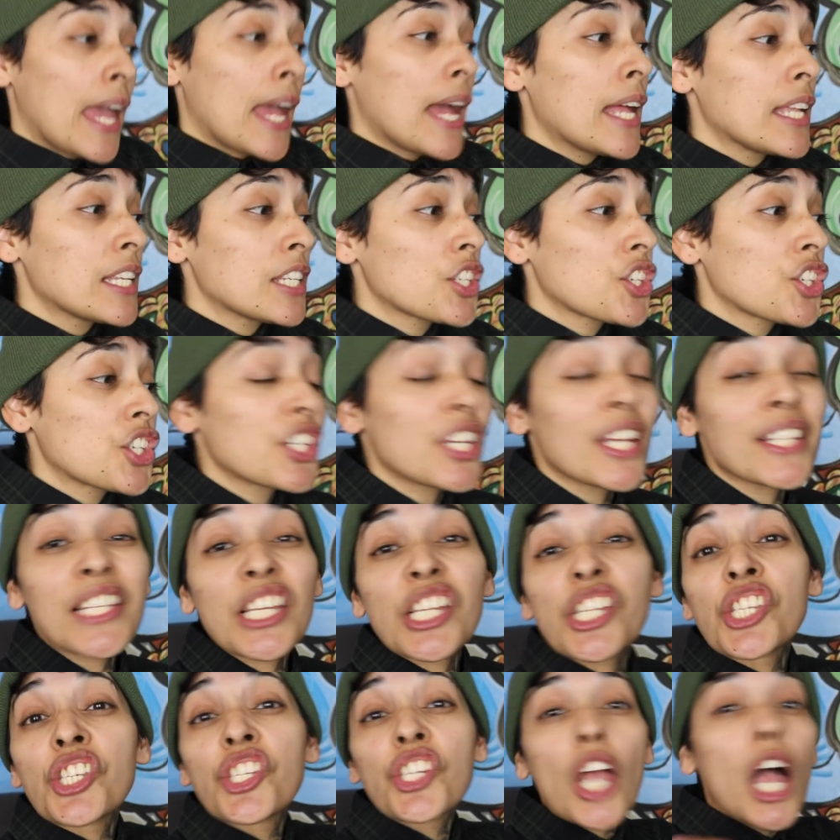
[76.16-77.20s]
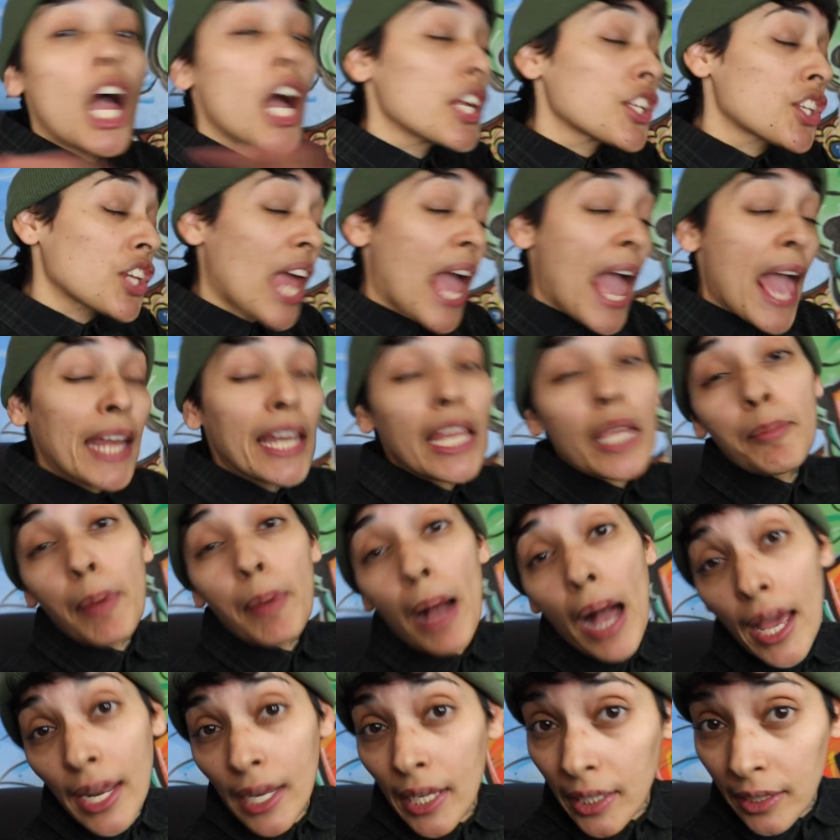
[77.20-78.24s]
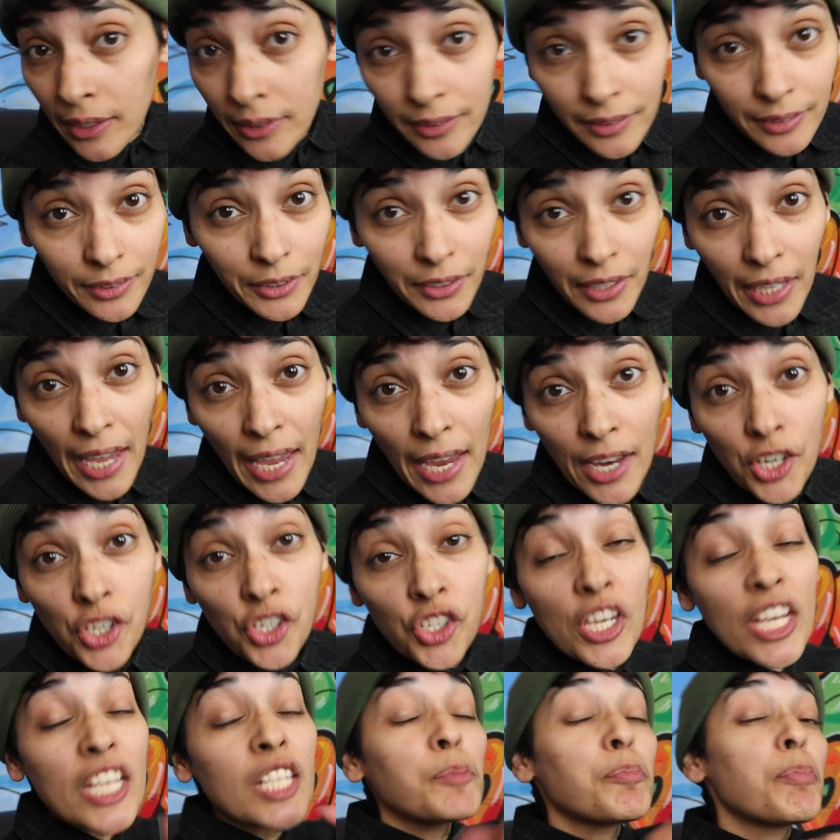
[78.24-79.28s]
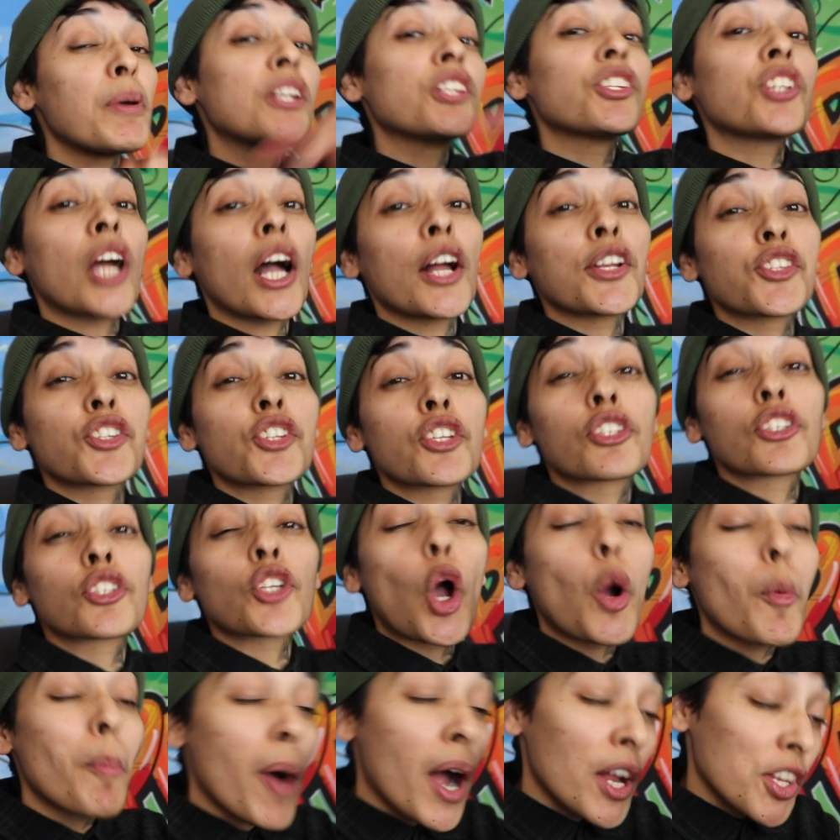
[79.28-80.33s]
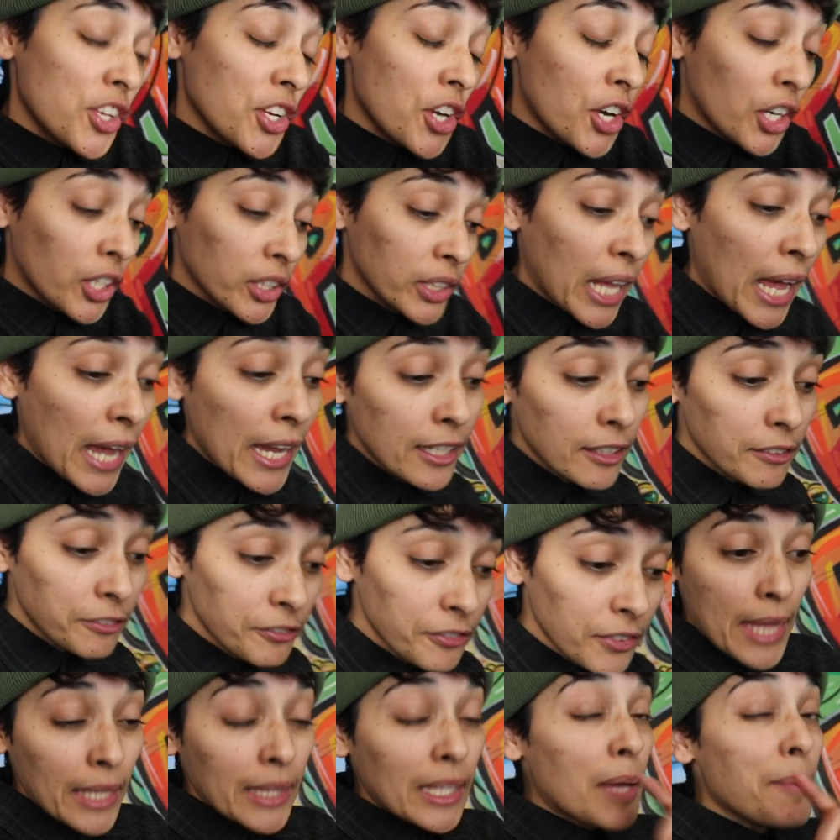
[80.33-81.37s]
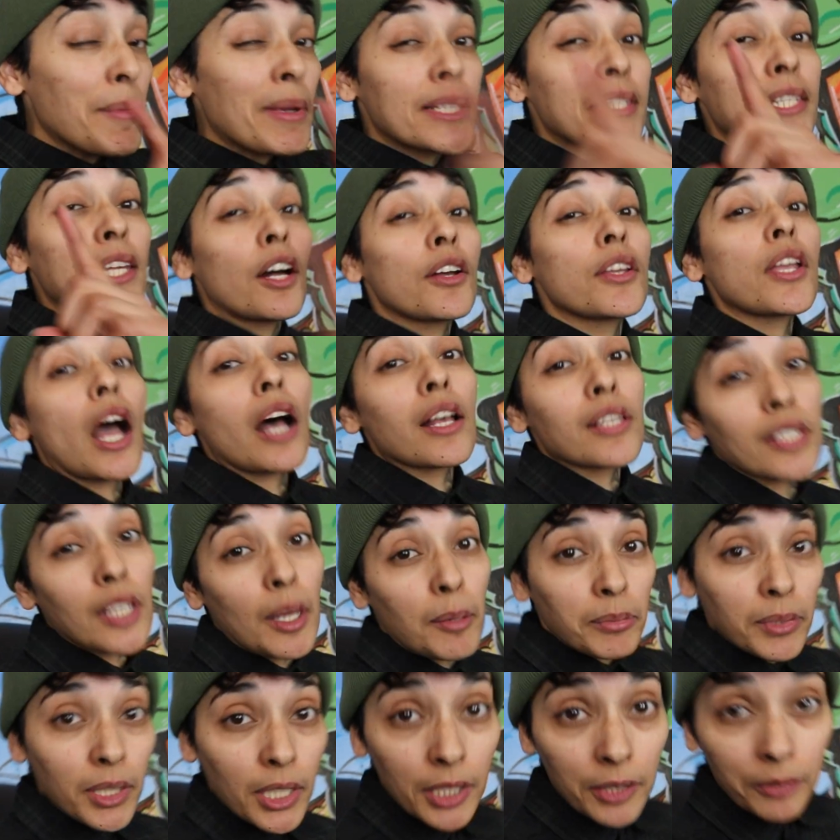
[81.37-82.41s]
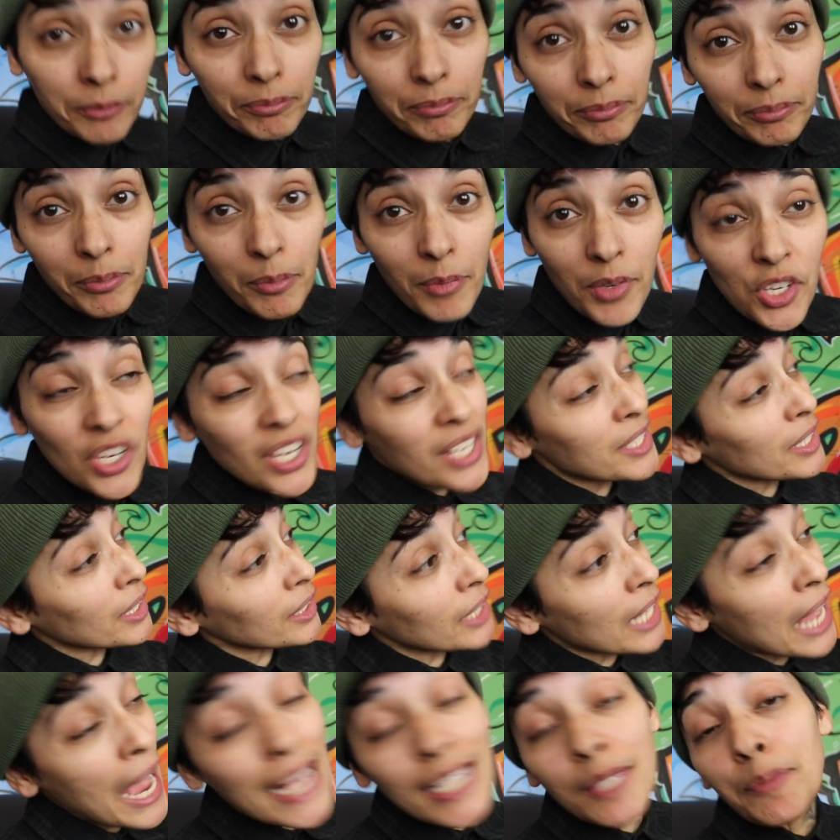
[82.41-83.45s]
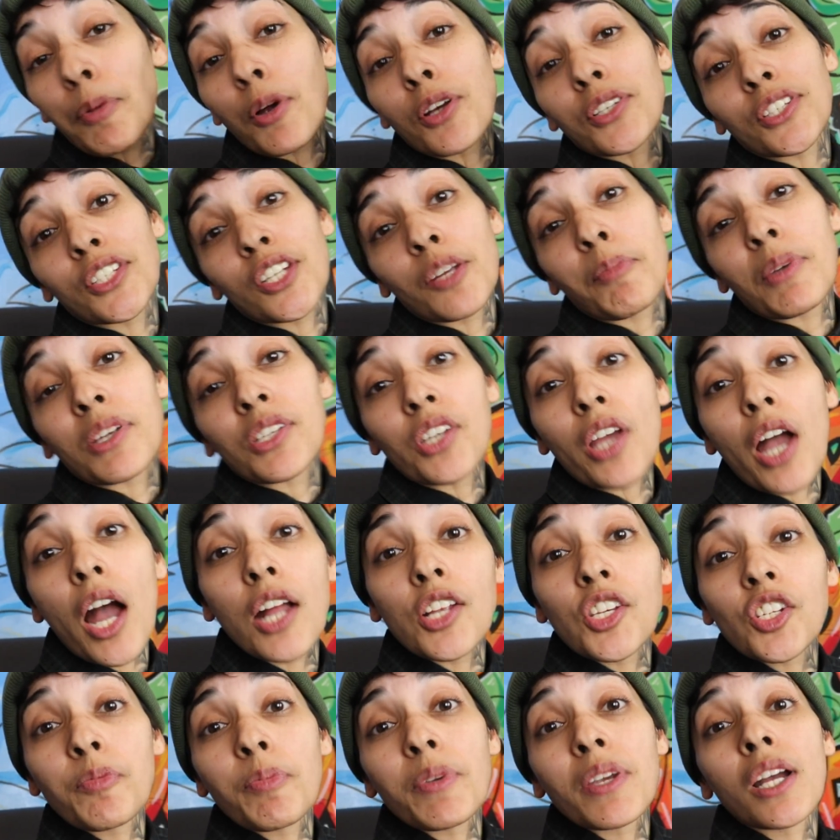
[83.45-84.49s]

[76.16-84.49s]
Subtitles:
and she doesn't judge anybody, okay? She's been judged so much in her life, and let me tell y'all something. She's the last person to be judged